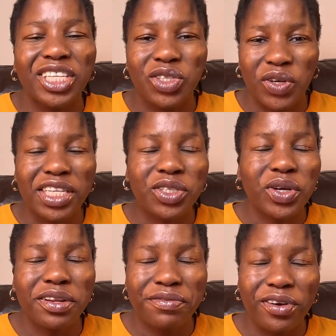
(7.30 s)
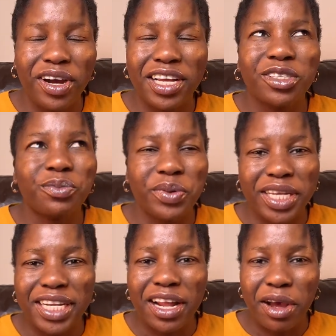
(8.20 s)
2024 has
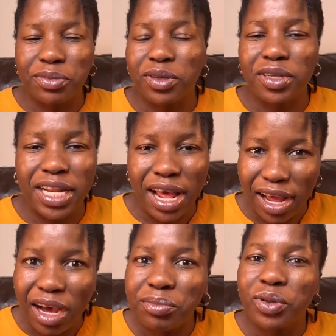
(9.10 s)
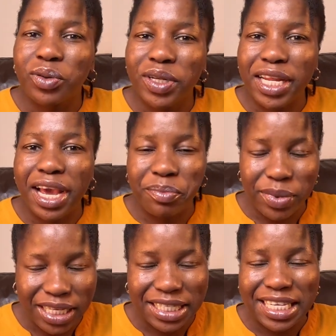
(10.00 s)
been an absolutely
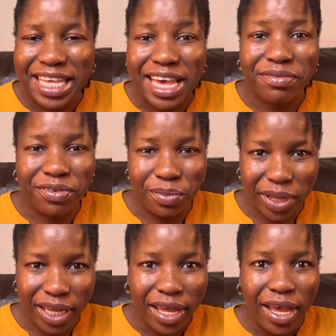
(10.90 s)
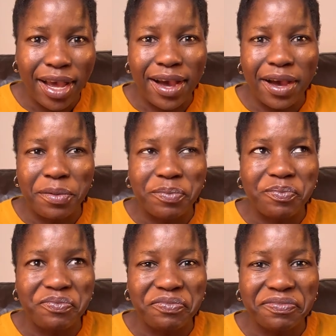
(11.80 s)
amazing year for me.
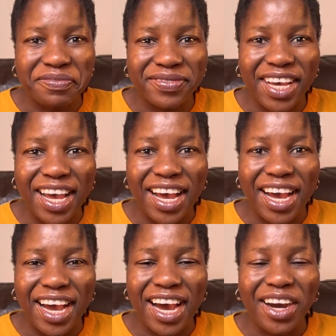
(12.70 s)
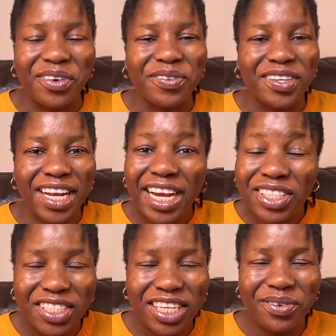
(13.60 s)
I would like
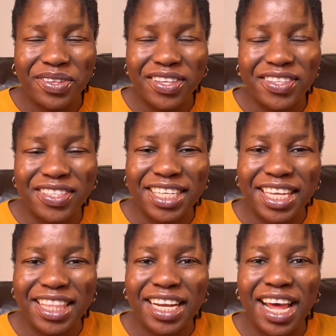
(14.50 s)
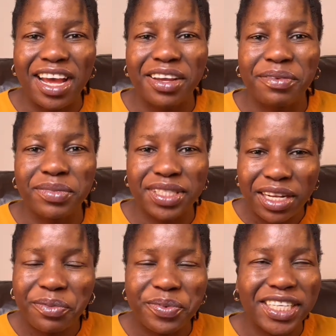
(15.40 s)
to share with you today that I am
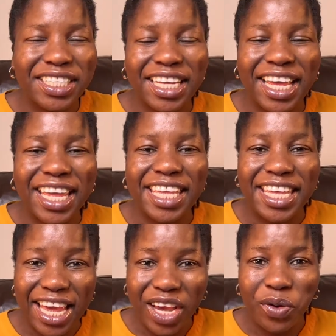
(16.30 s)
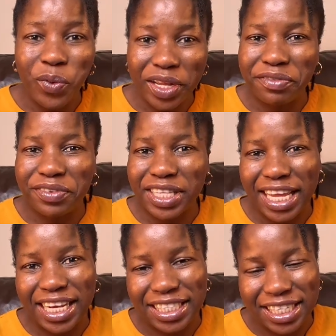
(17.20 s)
celebrating a year working for the
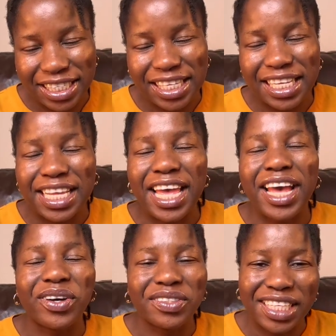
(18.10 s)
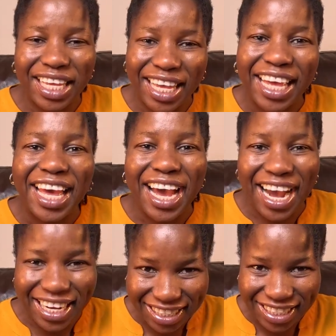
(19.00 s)
NHS as a healthcare
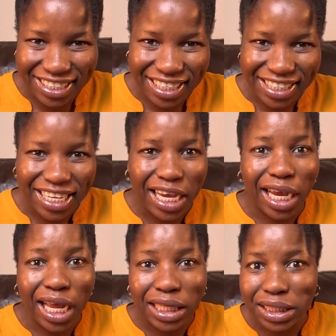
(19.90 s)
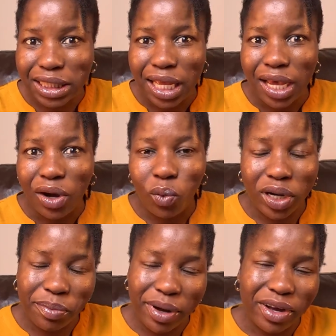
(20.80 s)
assistant. Guys,
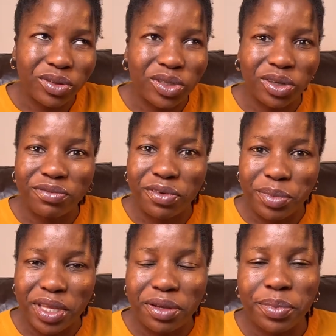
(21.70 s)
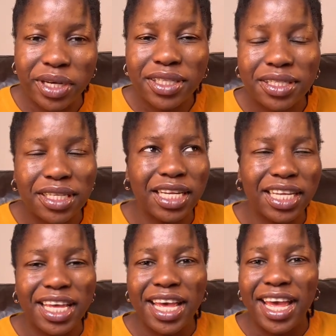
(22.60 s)
what a milestone for me
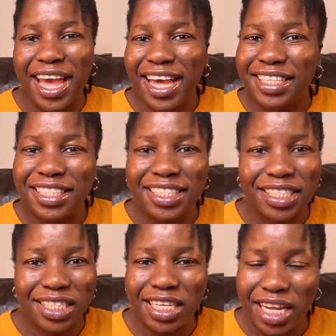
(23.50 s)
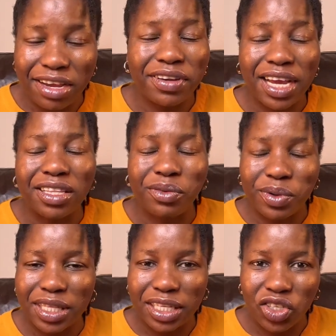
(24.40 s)
personally and in every other
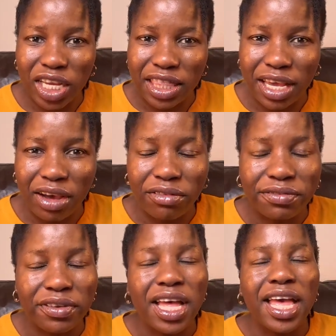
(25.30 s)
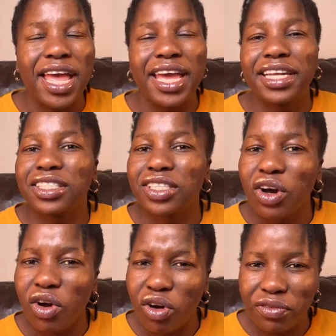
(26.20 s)
way that you can think of. And
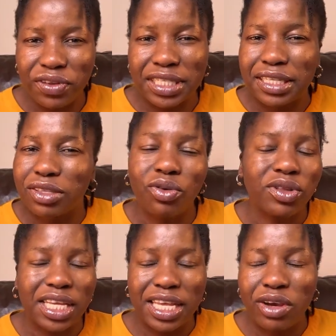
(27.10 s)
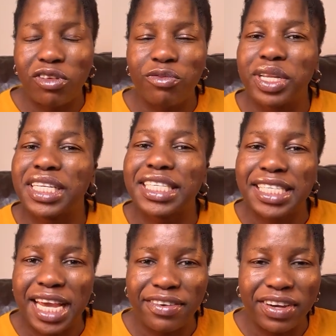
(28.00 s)
obviously throughout the year we've been
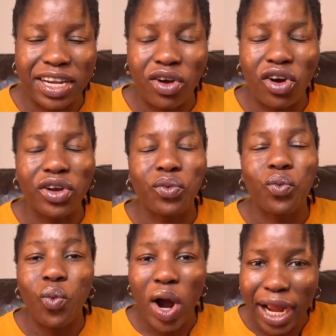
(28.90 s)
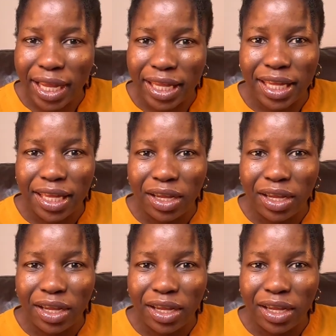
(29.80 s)
sharing on why